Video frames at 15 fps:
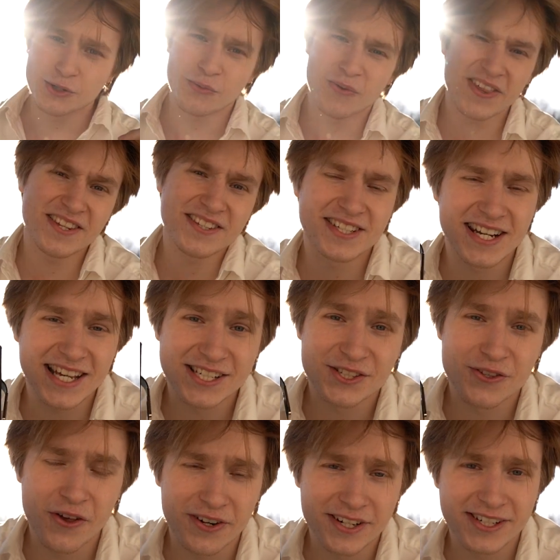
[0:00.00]
So within the
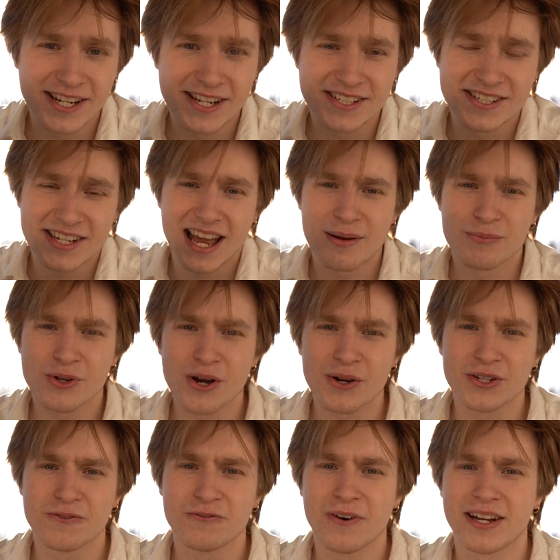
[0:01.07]
next 30 days, I'm
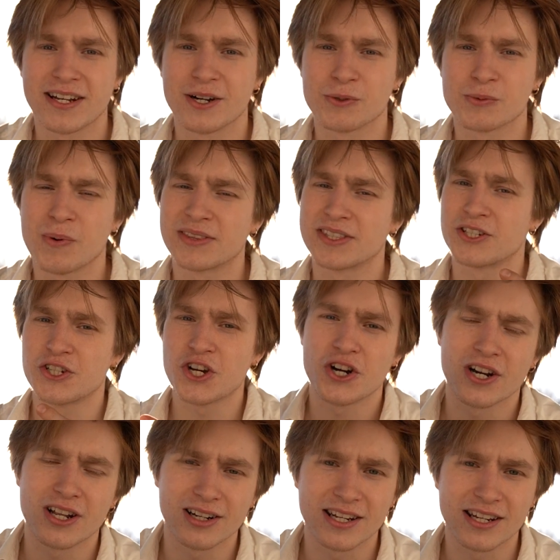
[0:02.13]
going to find out what the
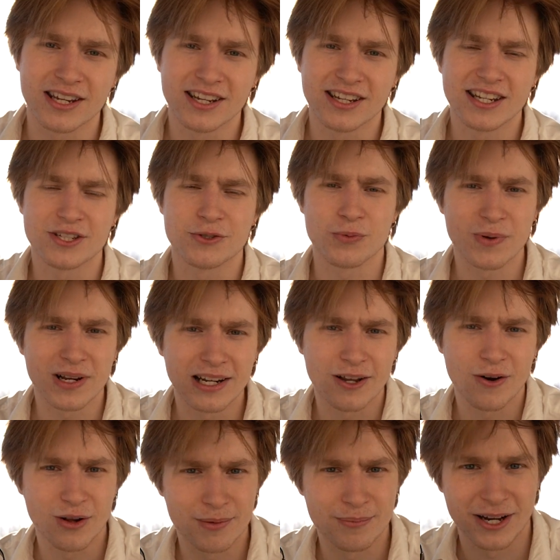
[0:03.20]
journaling is really
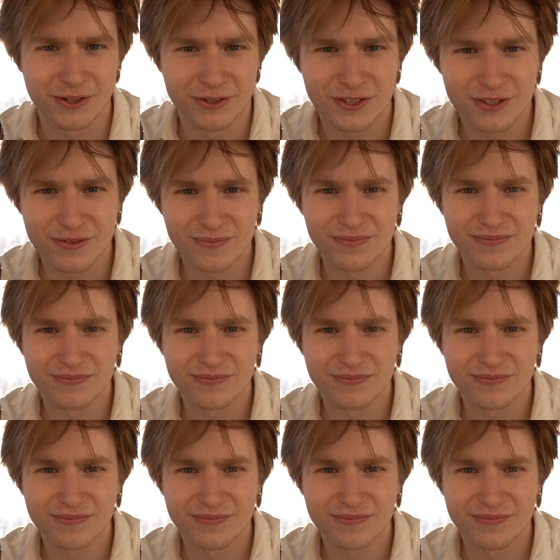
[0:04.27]
all about.